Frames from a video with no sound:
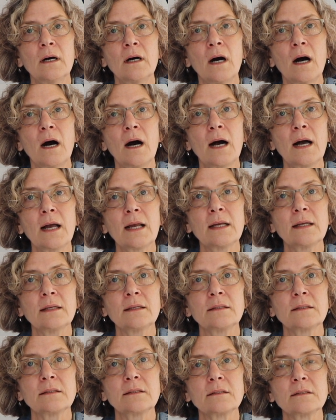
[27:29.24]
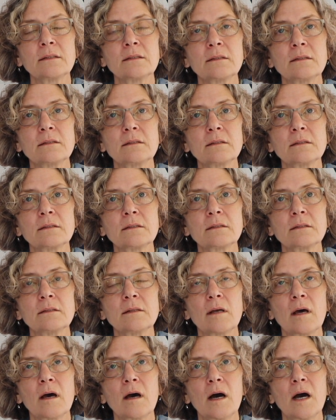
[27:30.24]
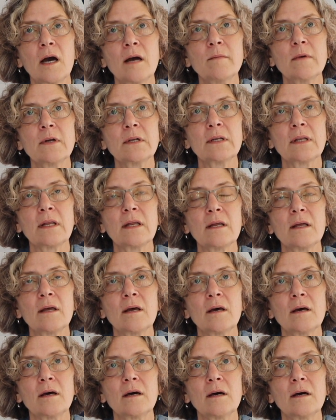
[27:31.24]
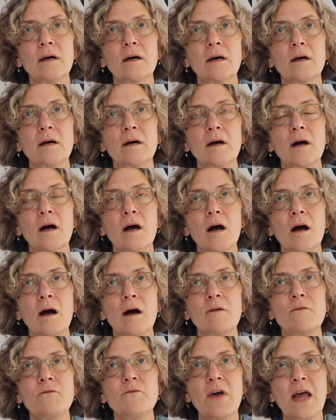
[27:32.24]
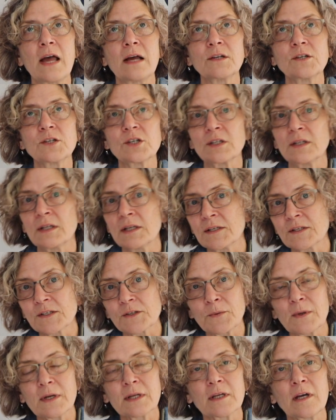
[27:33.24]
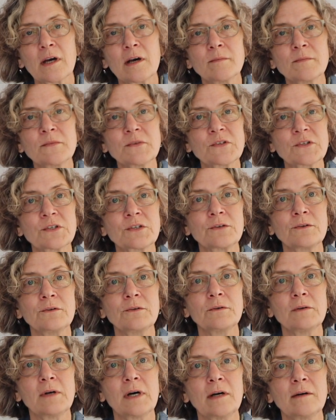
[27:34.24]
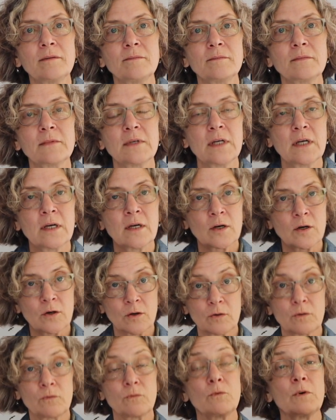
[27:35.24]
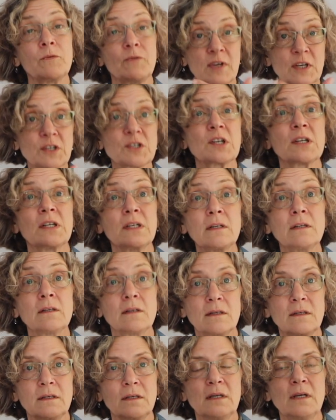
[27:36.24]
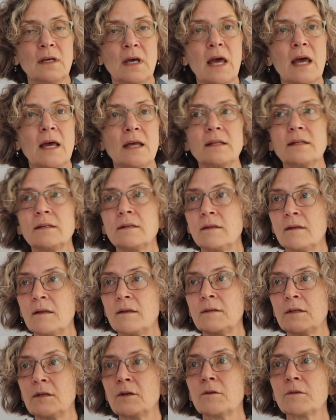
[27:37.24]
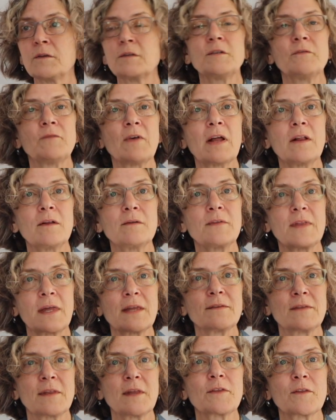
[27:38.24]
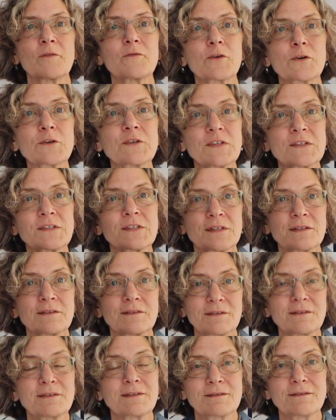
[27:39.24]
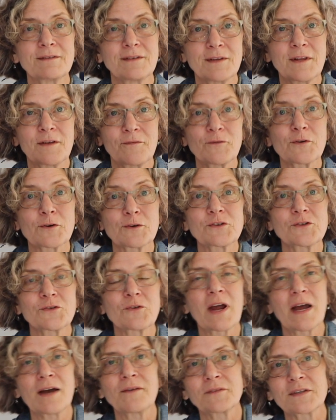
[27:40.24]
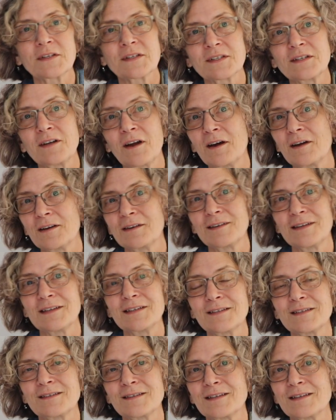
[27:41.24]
I'm an evangelist when it comes to revision, and you know, that the first draft is not a